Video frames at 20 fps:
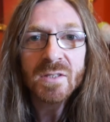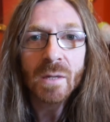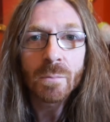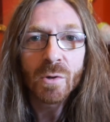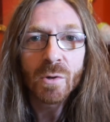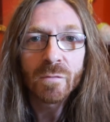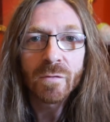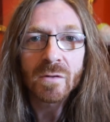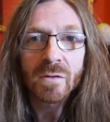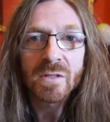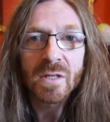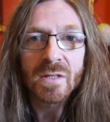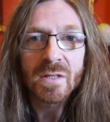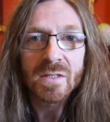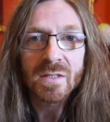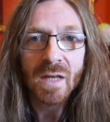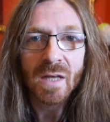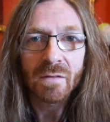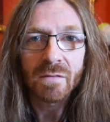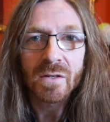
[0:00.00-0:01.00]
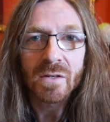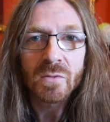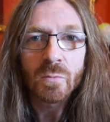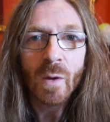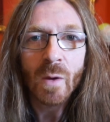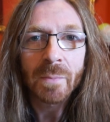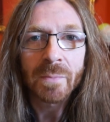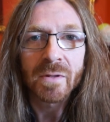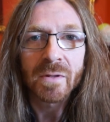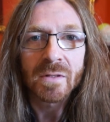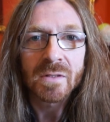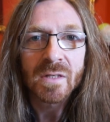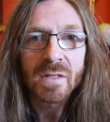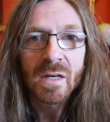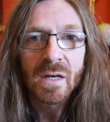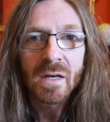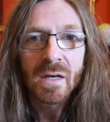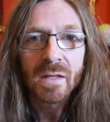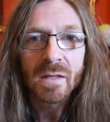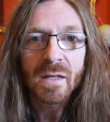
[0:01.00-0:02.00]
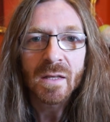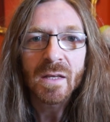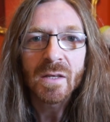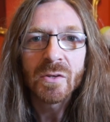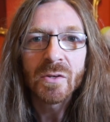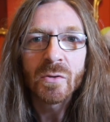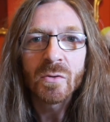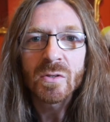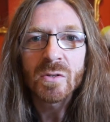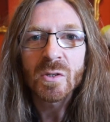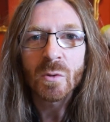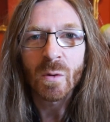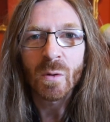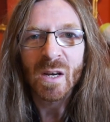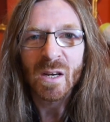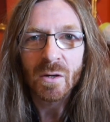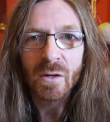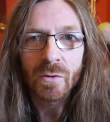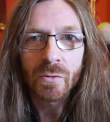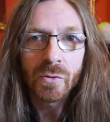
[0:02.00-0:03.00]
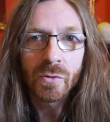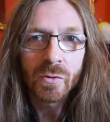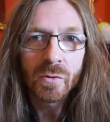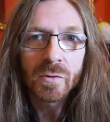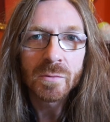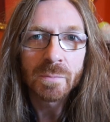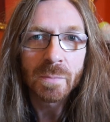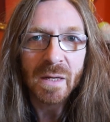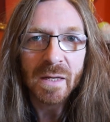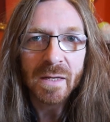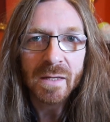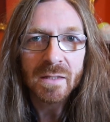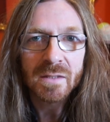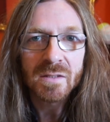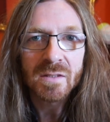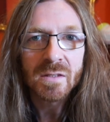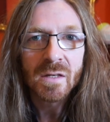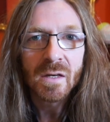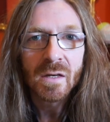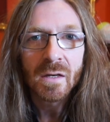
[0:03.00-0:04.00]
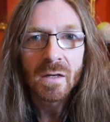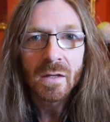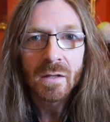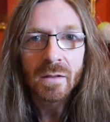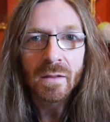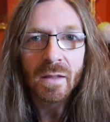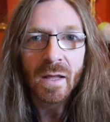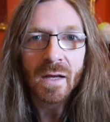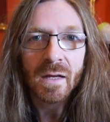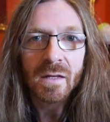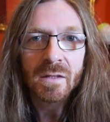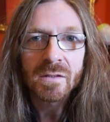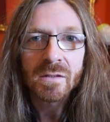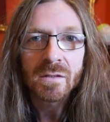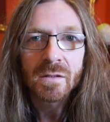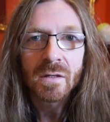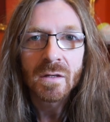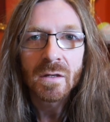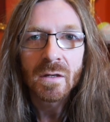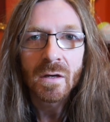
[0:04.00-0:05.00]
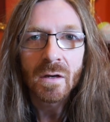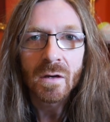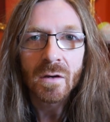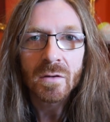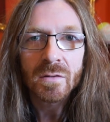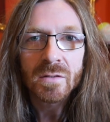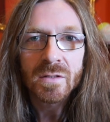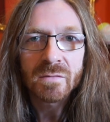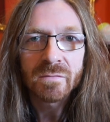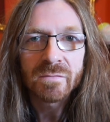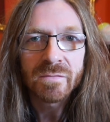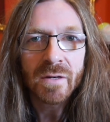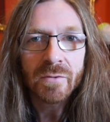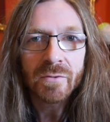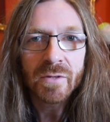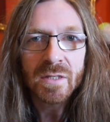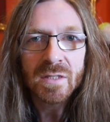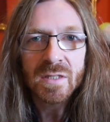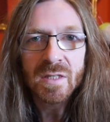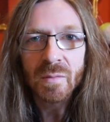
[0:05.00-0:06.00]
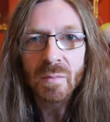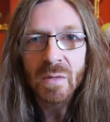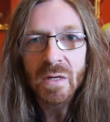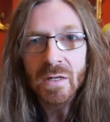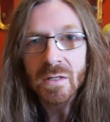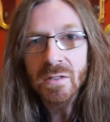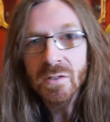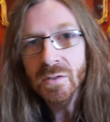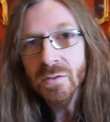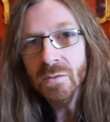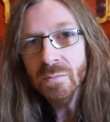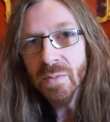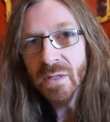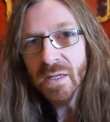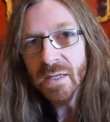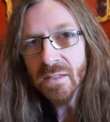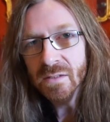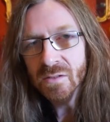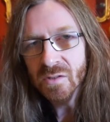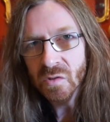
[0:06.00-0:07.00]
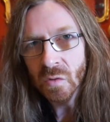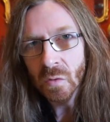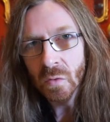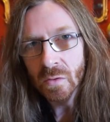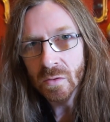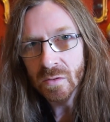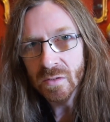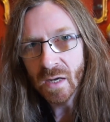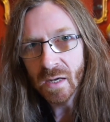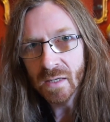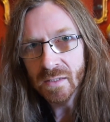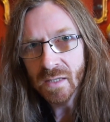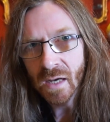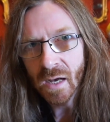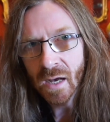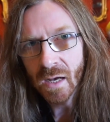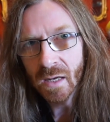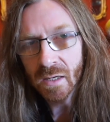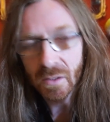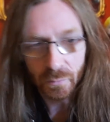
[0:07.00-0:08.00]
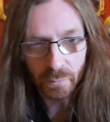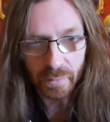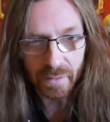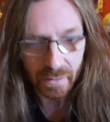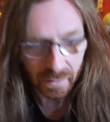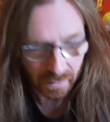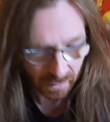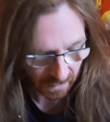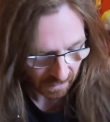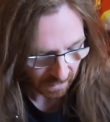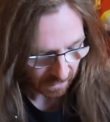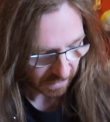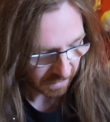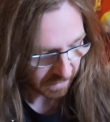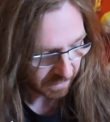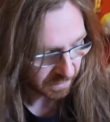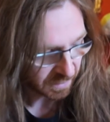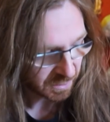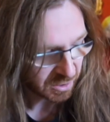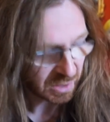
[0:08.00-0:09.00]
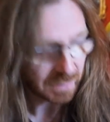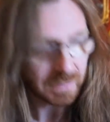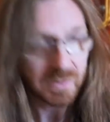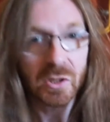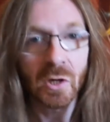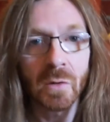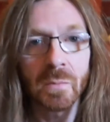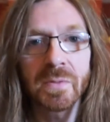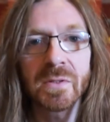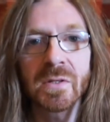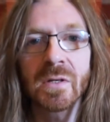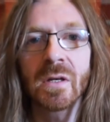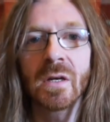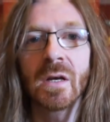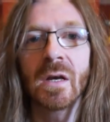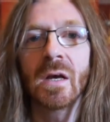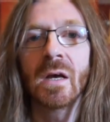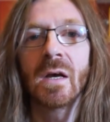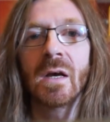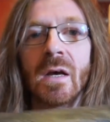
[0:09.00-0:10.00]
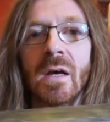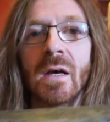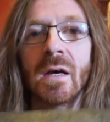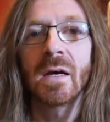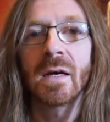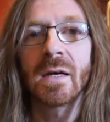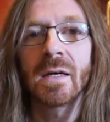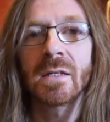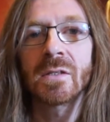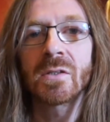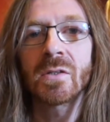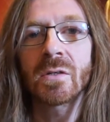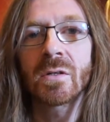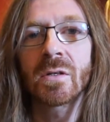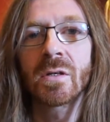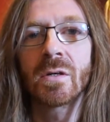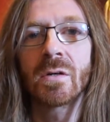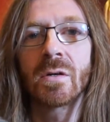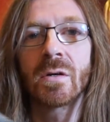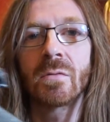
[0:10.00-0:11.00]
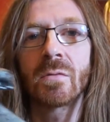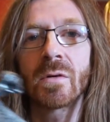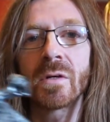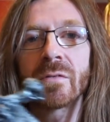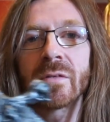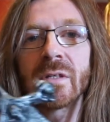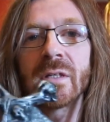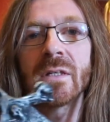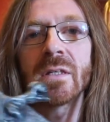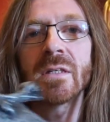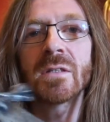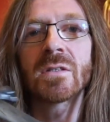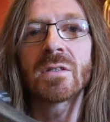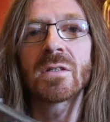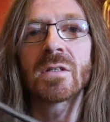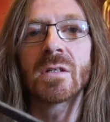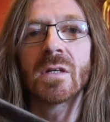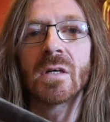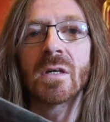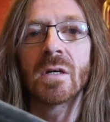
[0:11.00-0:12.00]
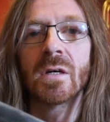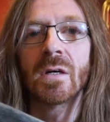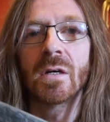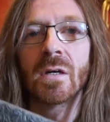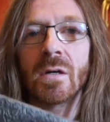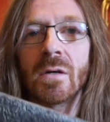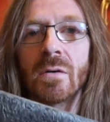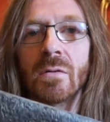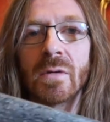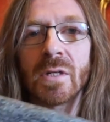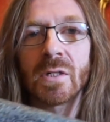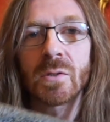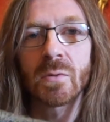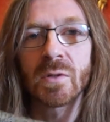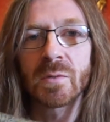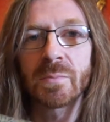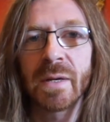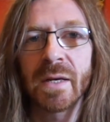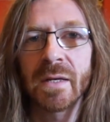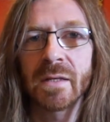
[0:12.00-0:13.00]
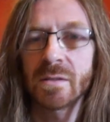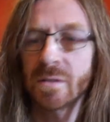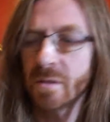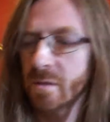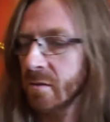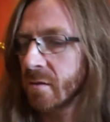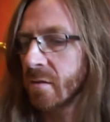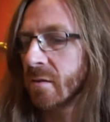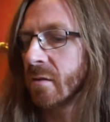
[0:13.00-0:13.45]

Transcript: I move on to the Scavengers' weapons. They use quite crude blades that are very similar to blades sold at Halloween in the cheap shops. I took one of these, which was painted